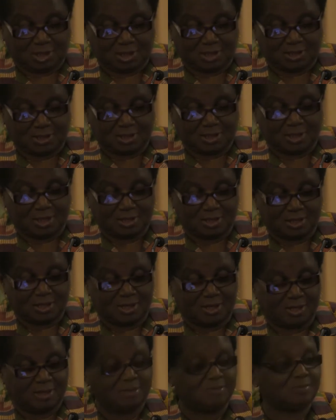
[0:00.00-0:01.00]
I say that
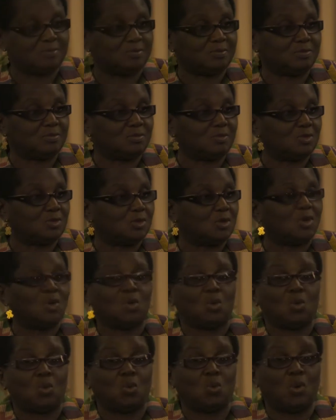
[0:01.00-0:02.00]
again?
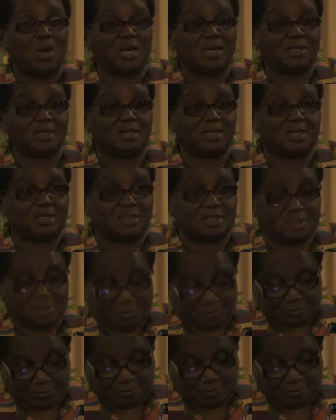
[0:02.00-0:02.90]
Welders.